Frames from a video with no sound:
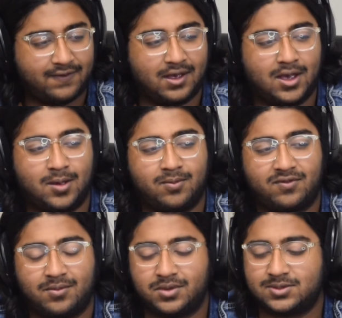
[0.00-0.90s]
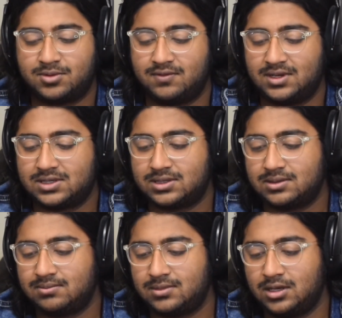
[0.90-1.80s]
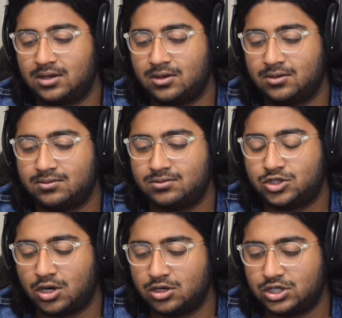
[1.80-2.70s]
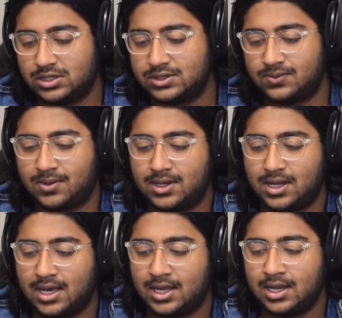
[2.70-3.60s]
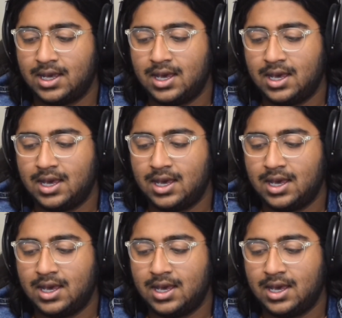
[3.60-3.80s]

from those previous, you know, charges and whatnot.